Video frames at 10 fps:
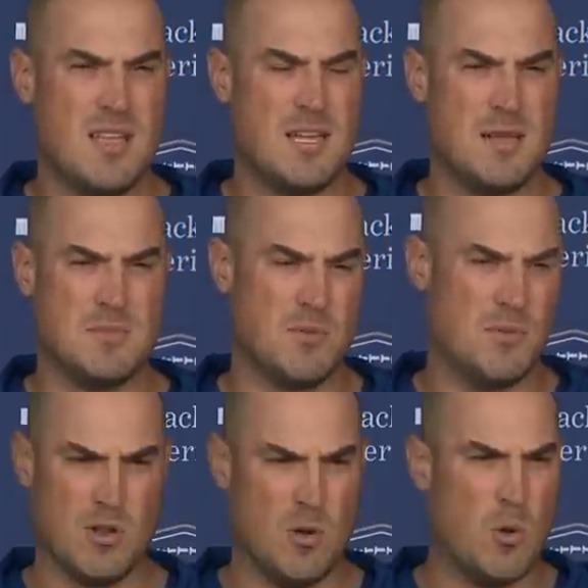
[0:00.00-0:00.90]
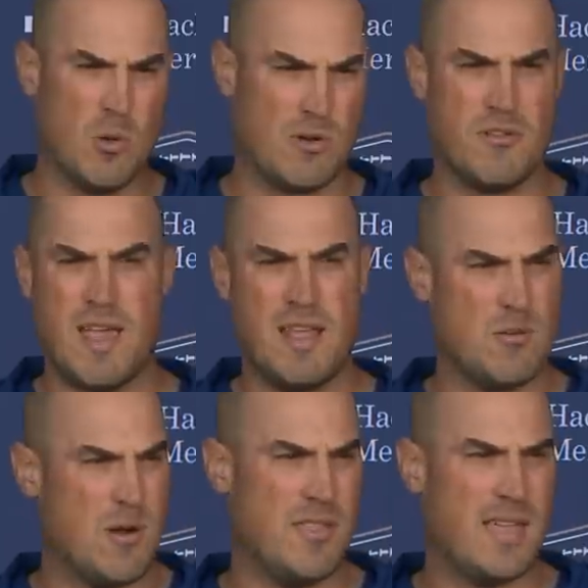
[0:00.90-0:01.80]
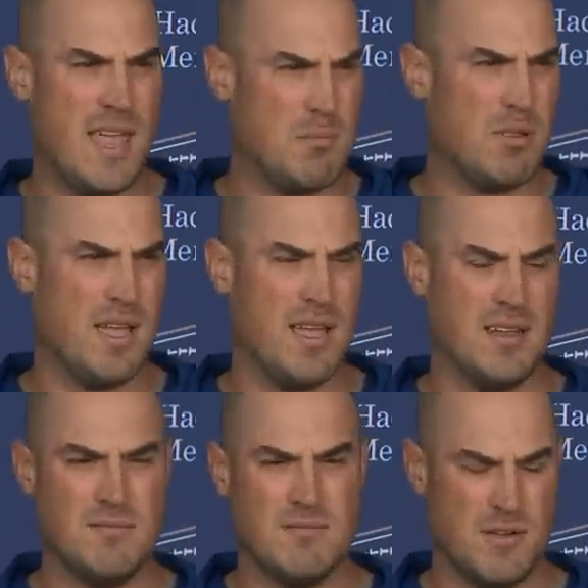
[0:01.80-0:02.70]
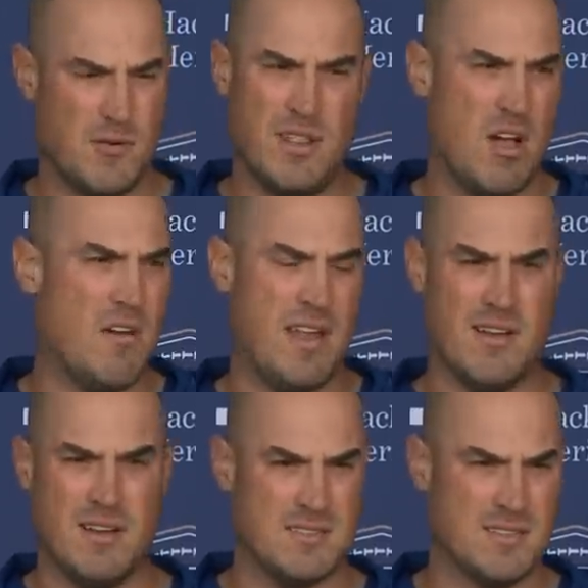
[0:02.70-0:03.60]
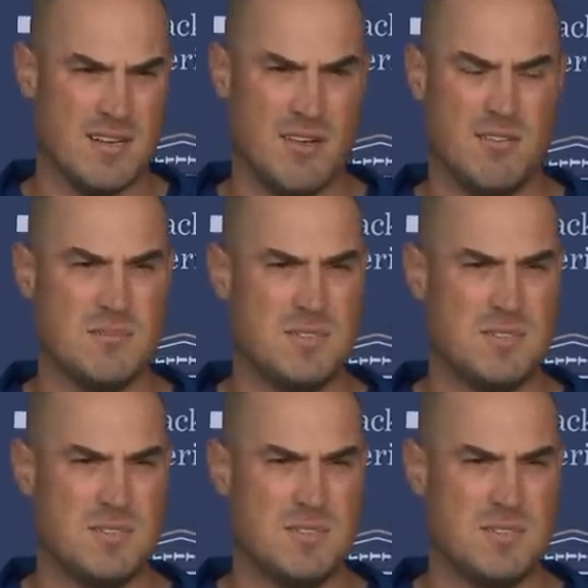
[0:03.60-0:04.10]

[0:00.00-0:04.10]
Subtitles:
So, you know, we'll work through that throughout the game plan in really all the areas, you know,